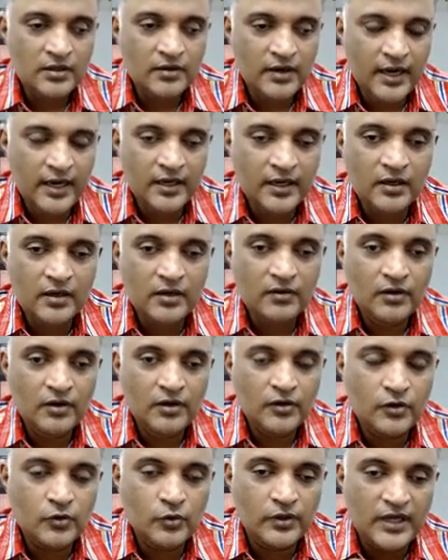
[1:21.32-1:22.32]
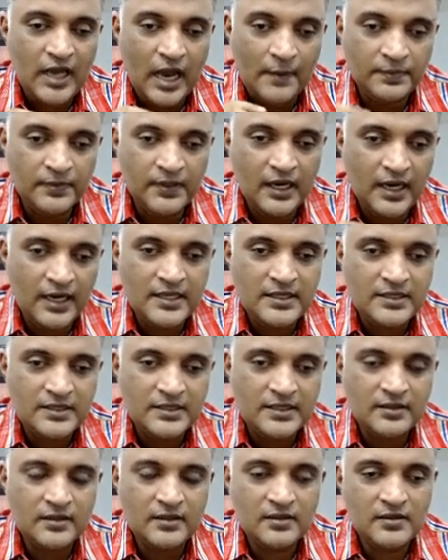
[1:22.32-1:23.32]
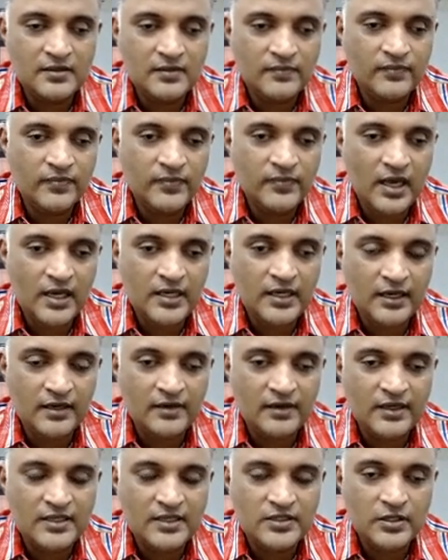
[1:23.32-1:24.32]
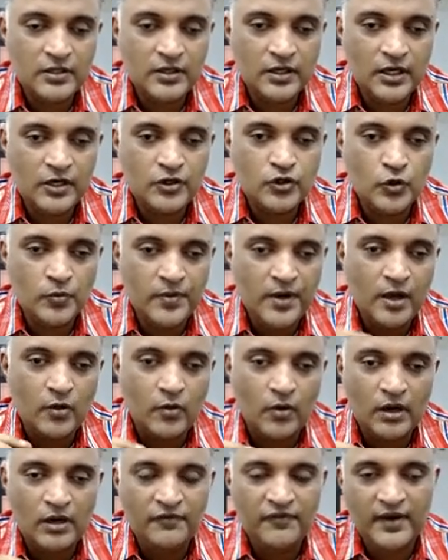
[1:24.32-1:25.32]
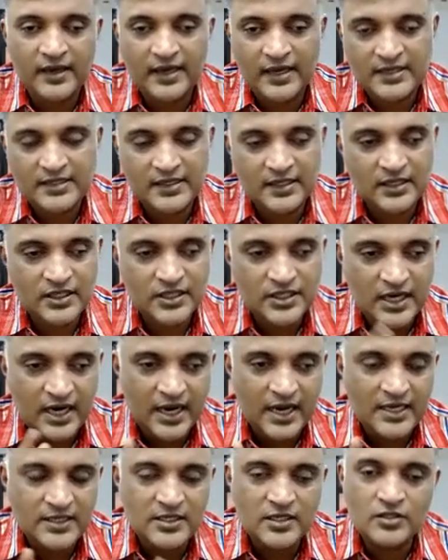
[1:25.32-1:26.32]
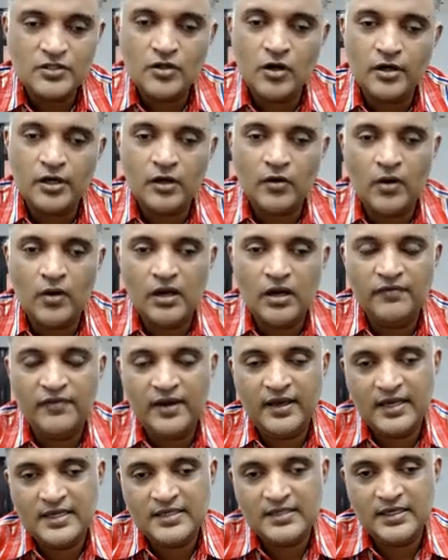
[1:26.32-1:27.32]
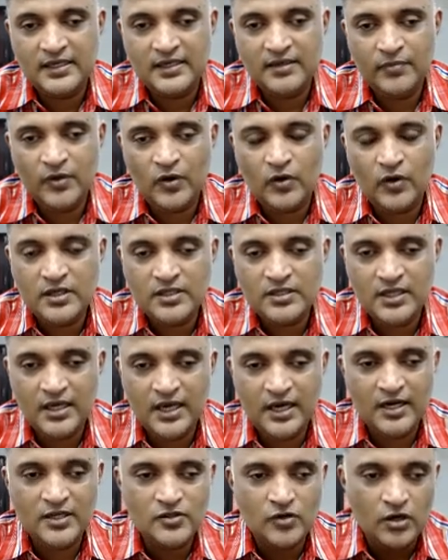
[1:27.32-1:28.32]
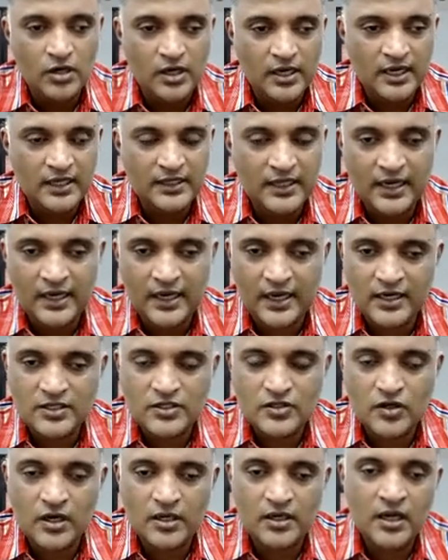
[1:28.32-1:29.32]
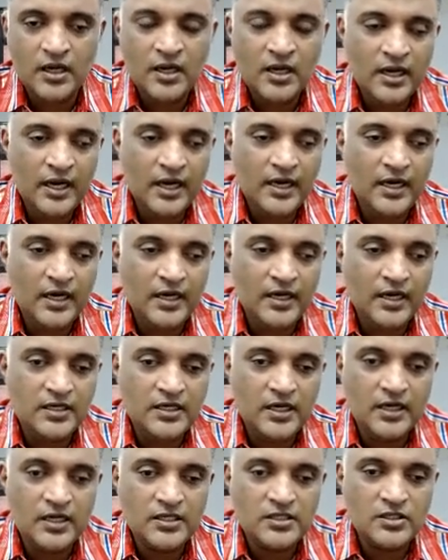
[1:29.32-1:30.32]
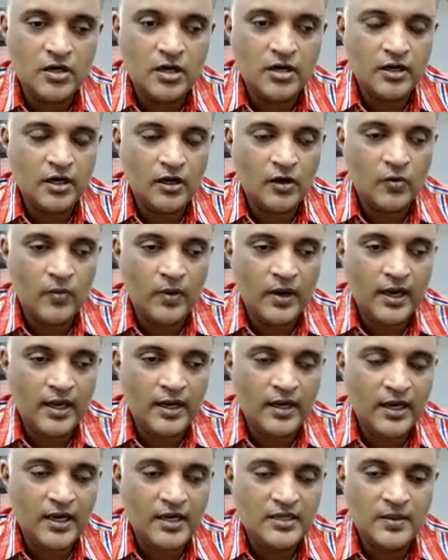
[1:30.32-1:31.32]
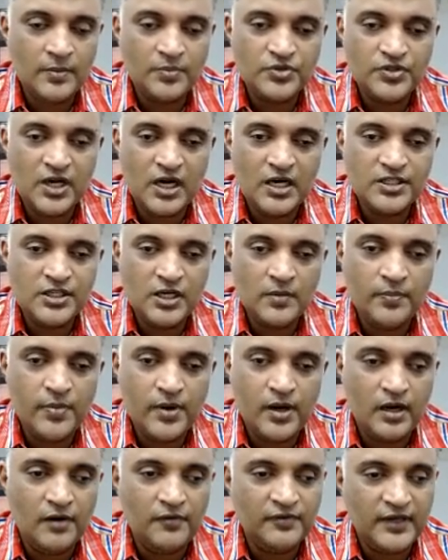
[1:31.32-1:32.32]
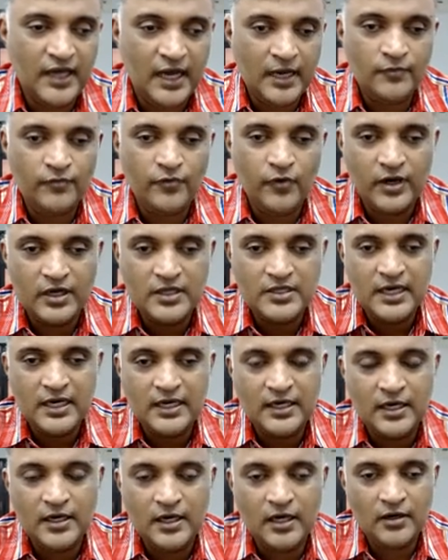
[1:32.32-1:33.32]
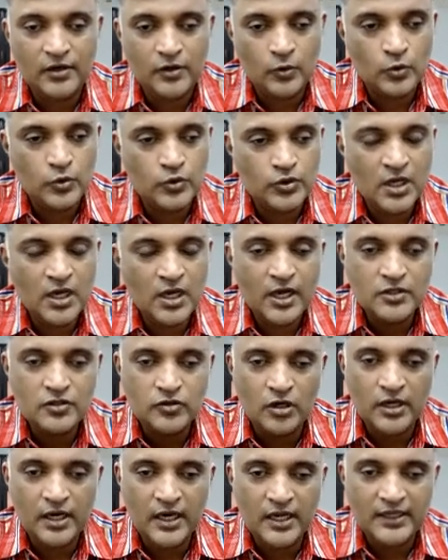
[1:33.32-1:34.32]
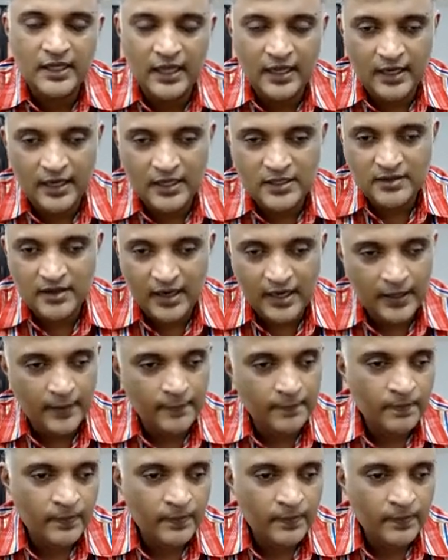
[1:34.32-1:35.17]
right? To capitalize an interest, it should be a qualifying asset. Shares is not a qualifying asset because it is already there. It is not. It does not require any substantial period of time for its intended use. It's already there. It's ready.